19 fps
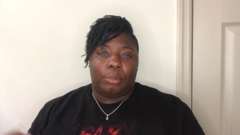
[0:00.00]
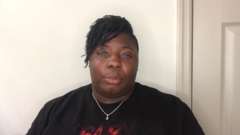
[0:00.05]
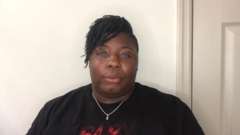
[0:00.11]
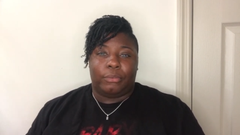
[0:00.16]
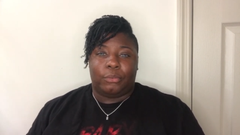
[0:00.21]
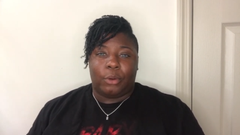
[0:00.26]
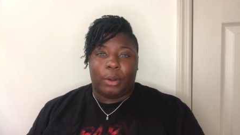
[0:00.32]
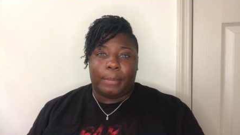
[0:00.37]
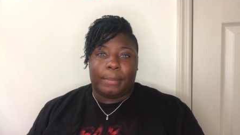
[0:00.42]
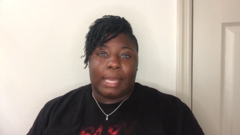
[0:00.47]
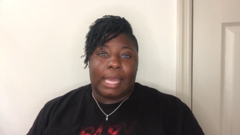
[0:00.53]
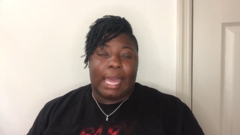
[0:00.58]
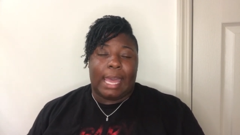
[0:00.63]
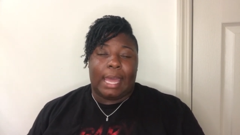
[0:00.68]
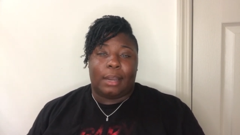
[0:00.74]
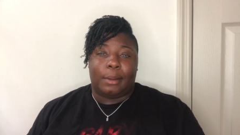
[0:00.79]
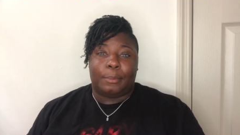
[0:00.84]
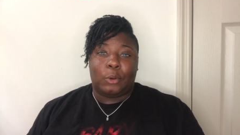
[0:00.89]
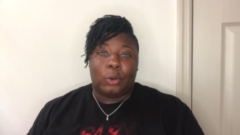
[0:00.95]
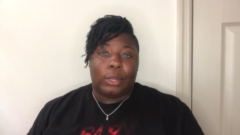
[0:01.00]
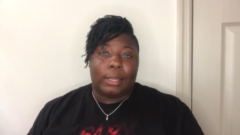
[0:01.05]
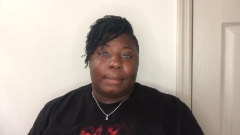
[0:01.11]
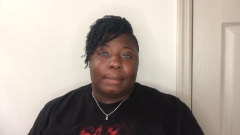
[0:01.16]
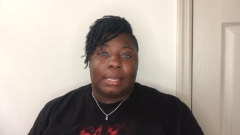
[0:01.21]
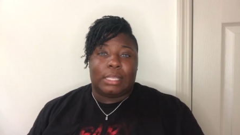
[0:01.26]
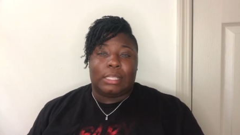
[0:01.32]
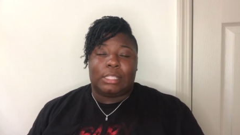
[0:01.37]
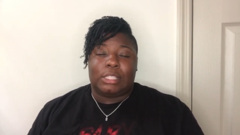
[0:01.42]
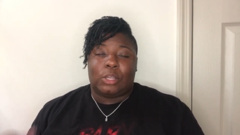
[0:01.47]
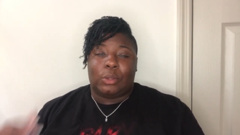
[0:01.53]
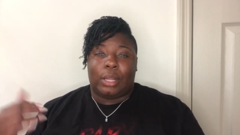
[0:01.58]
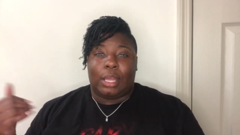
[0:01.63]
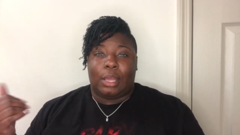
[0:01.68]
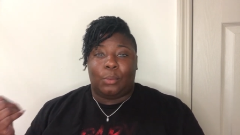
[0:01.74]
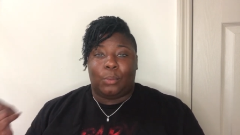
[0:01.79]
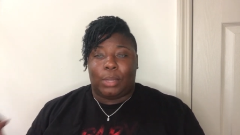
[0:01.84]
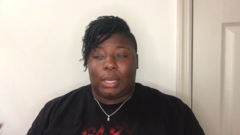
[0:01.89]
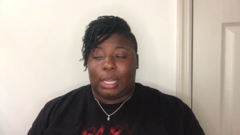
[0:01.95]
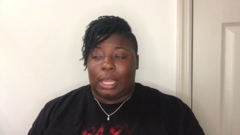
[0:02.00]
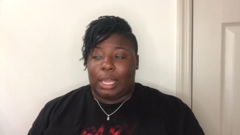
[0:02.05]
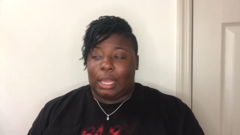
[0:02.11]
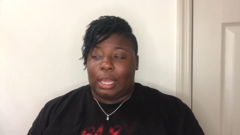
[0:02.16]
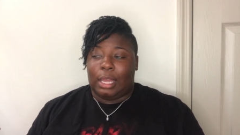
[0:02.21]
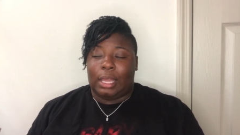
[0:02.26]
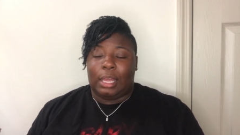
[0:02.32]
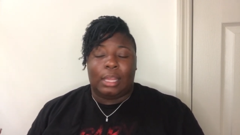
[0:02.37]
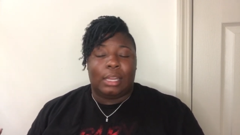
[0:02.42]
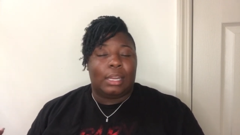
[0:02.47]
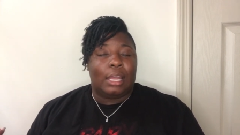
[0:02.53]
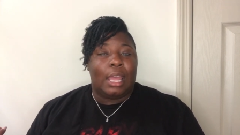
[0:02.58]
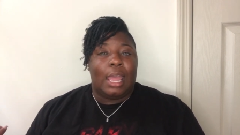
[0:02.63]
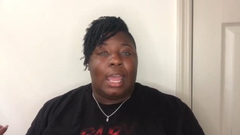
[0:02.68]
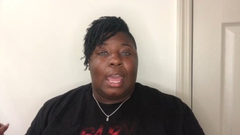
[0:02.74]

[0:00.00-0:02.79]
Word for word: before me had appointments so they went ahead